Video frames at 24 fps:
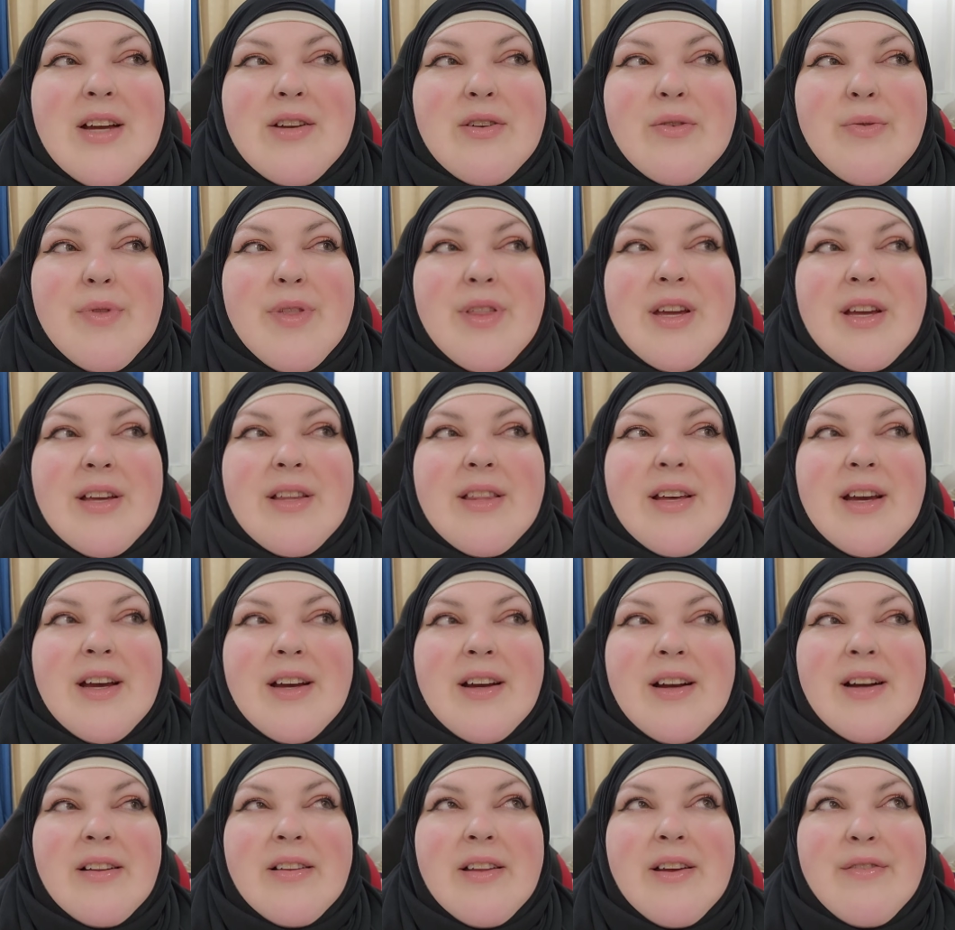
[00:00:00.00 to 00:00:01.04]
don't think
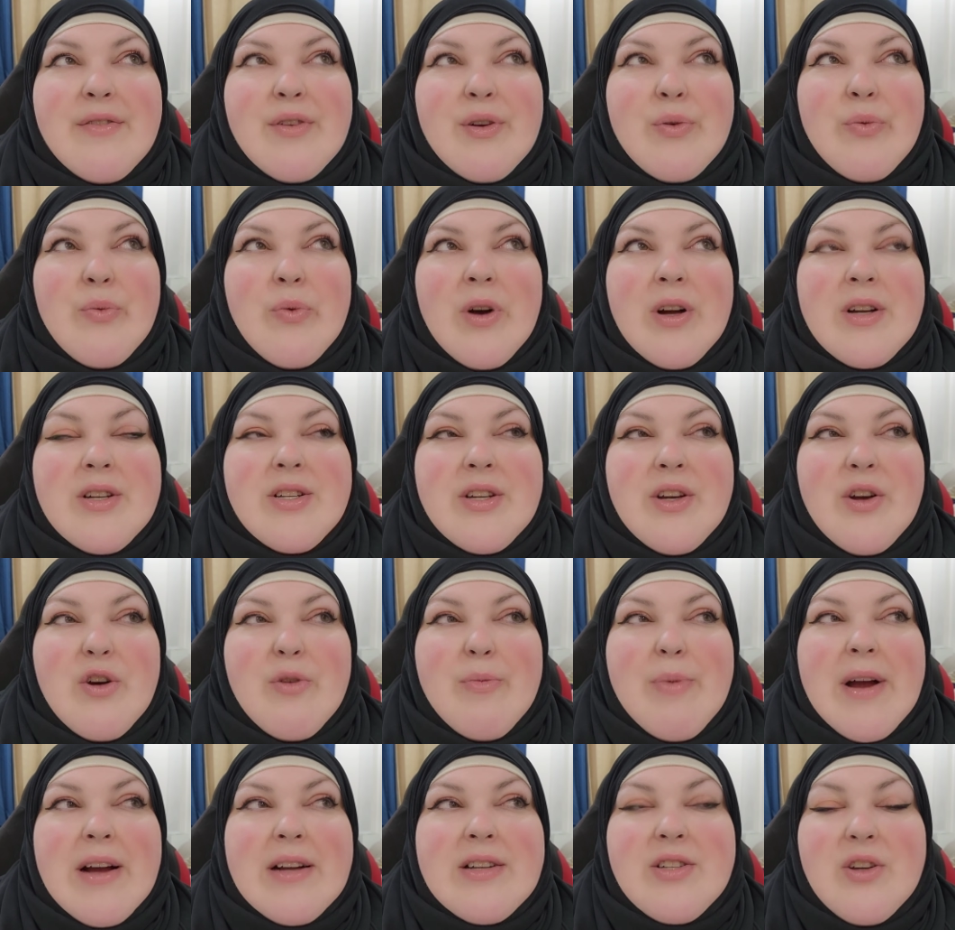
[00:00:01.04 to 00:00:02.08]
that I'll ever want to go
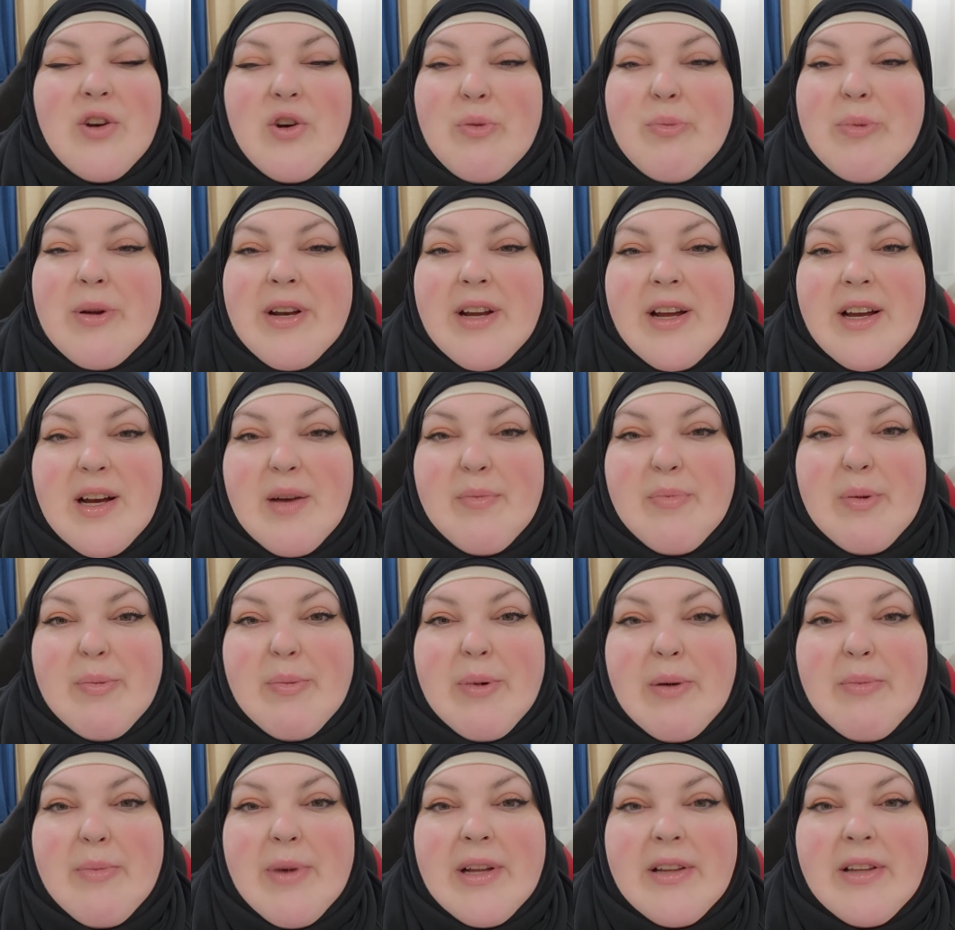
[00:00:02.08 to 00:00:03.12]
back to opening up
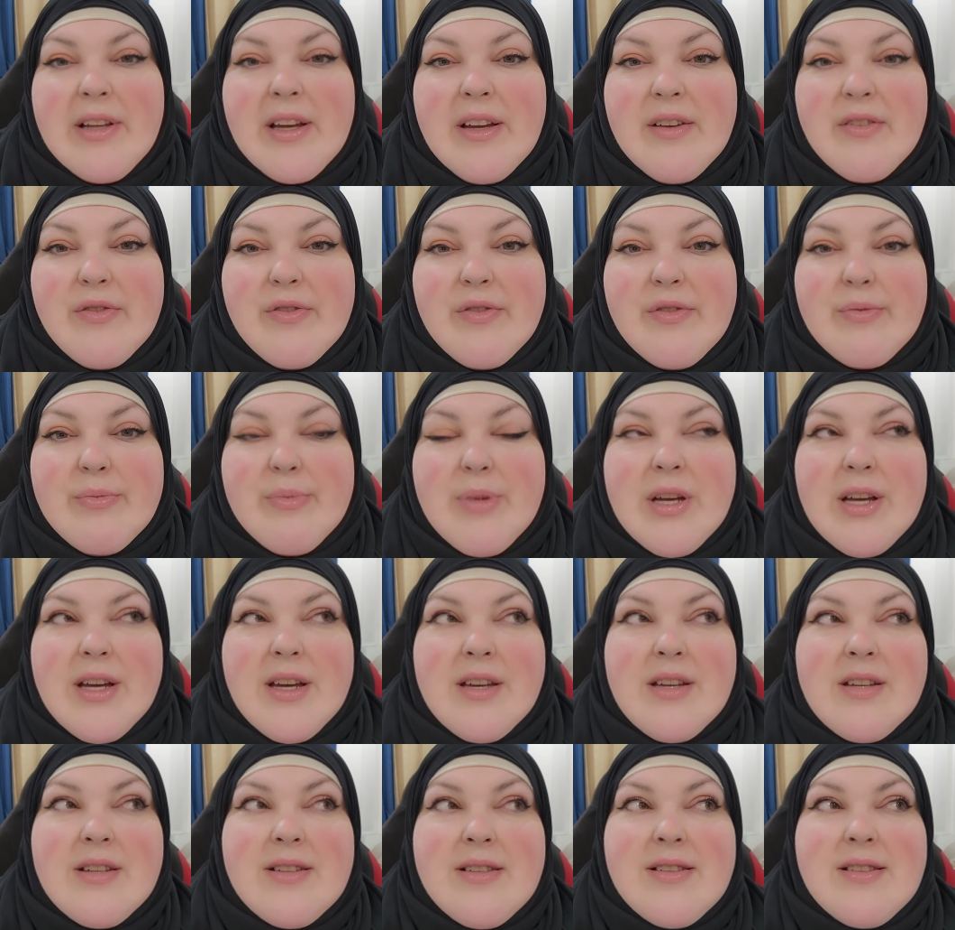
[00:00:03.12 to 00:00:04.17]
about my life
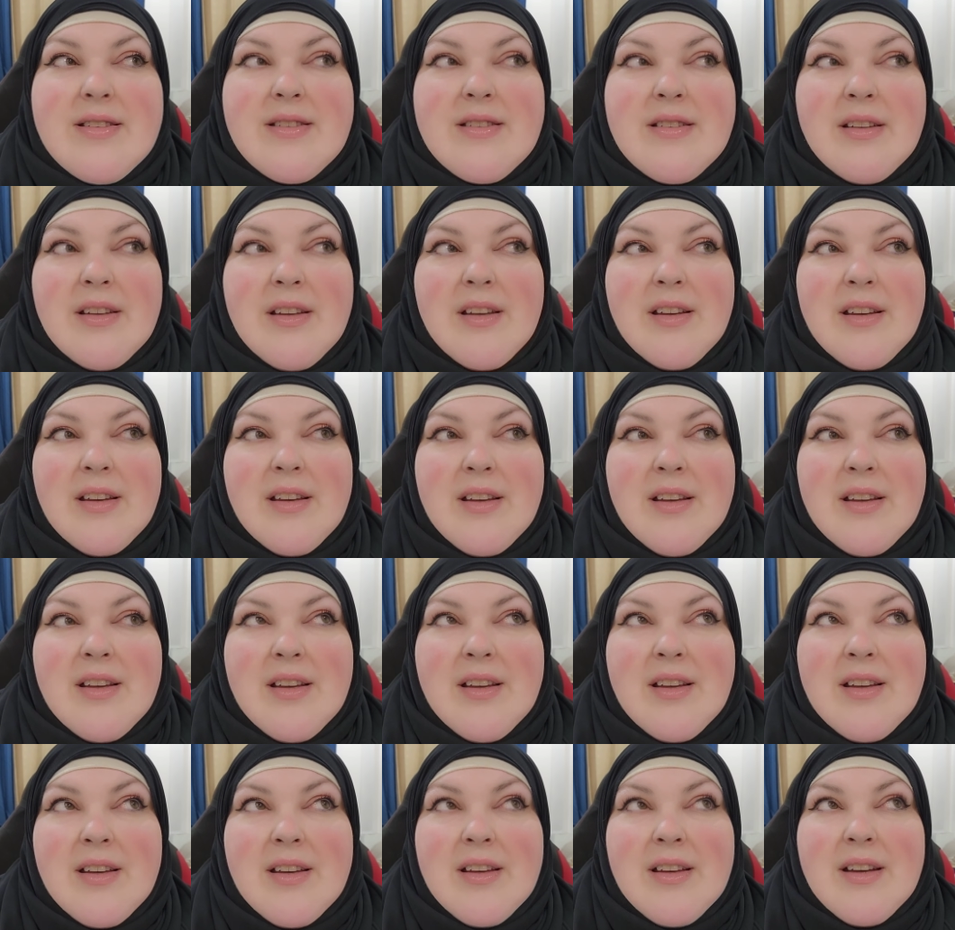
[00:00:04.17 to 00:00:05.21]
because
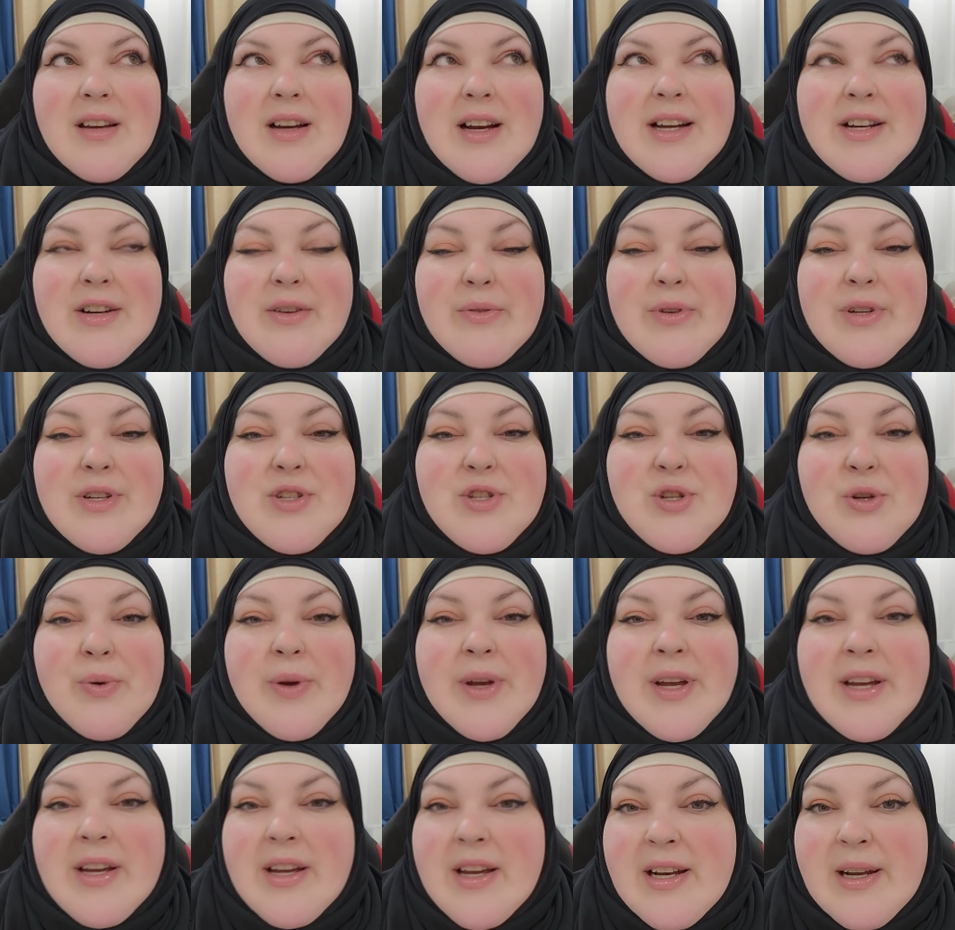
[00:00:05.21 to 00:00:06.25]
I don't
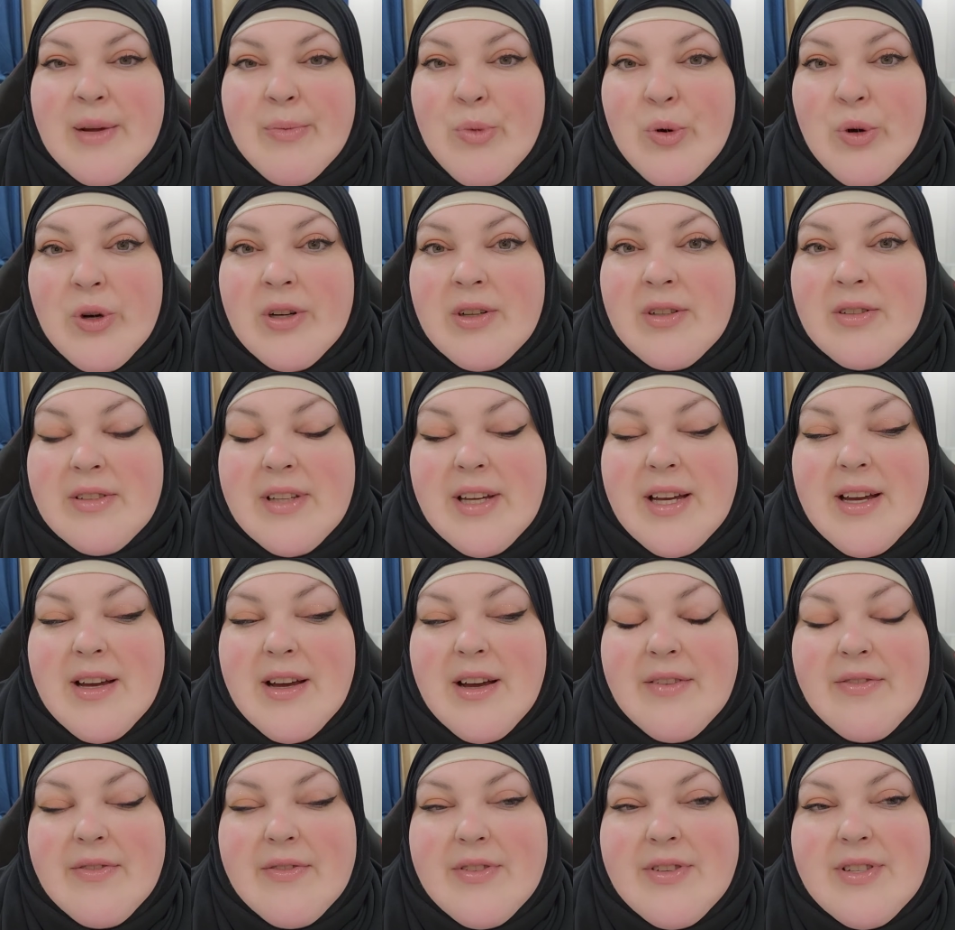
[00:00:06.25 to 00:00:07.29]
enjoy it anymore. Like,
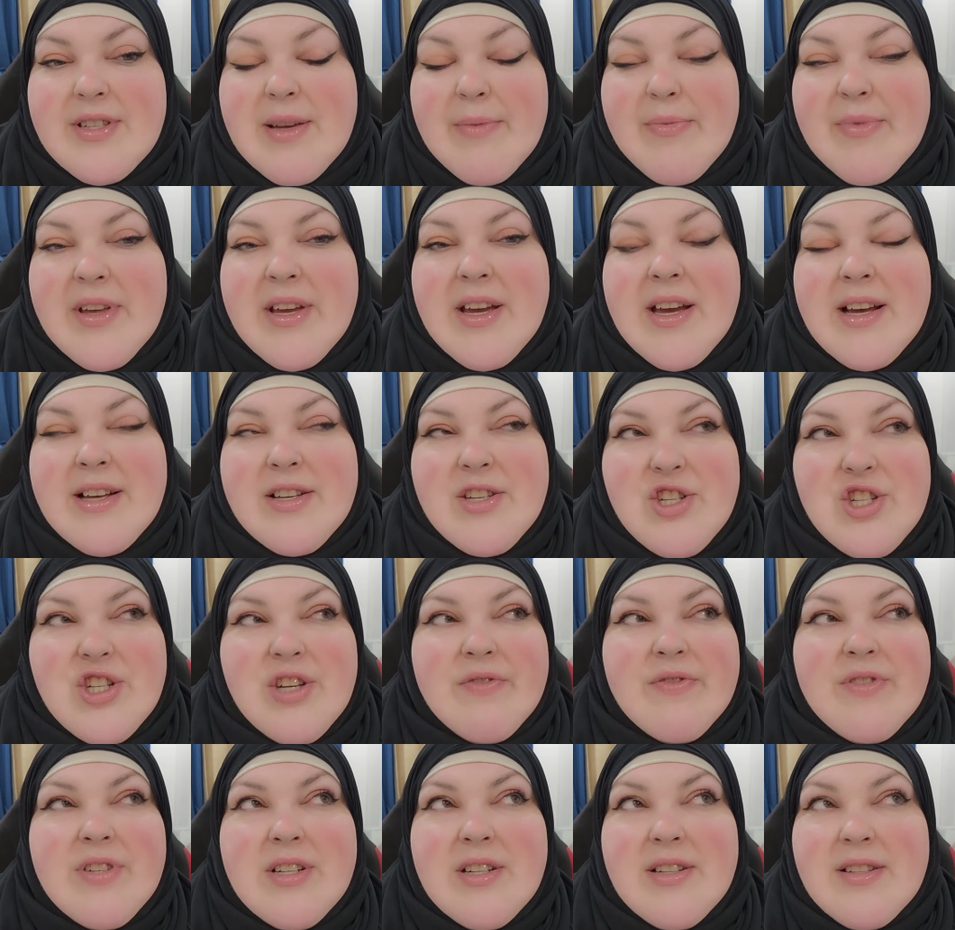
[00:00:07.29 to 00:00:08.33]
something has
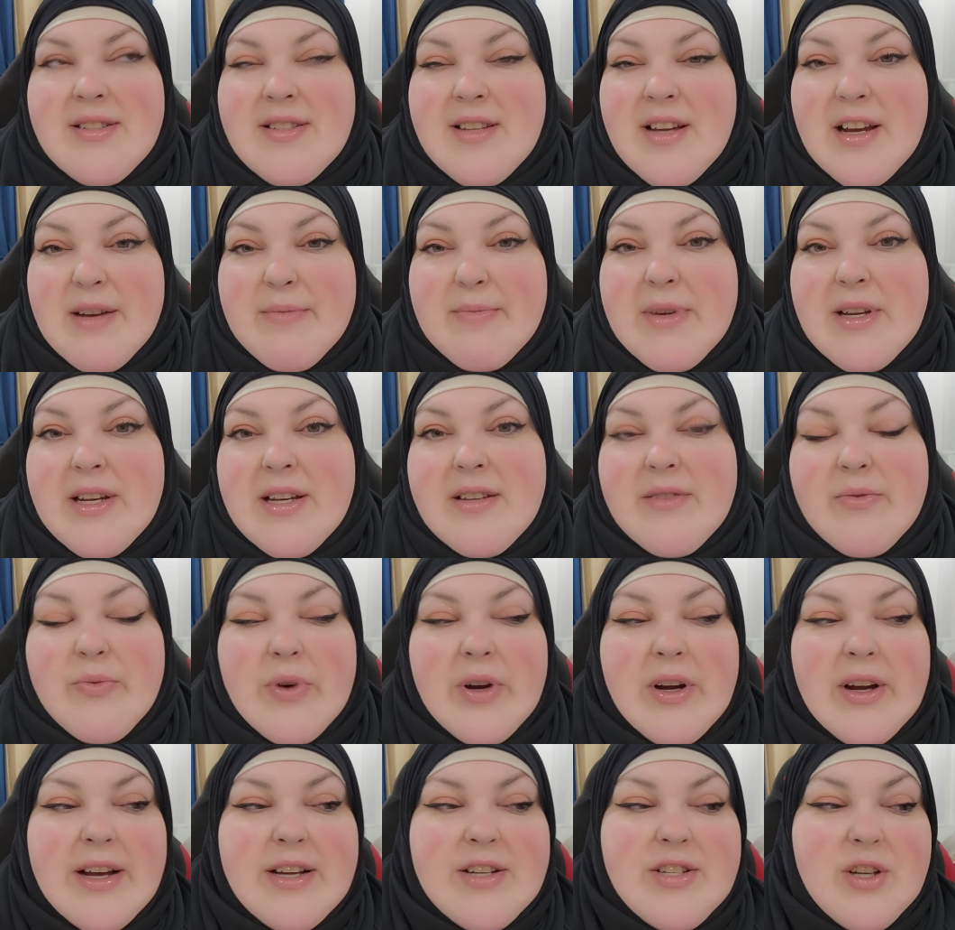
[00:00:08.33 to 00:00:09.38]
shifted inside me
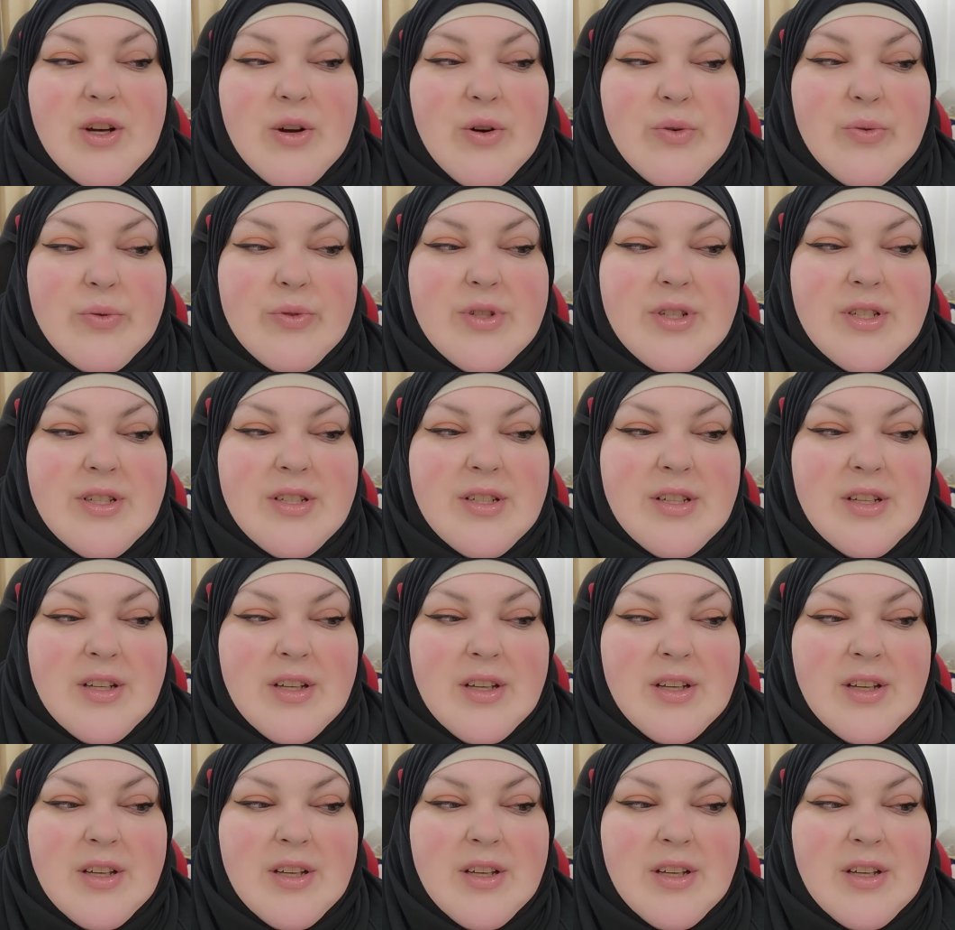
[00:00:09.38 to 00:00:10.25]
where I don't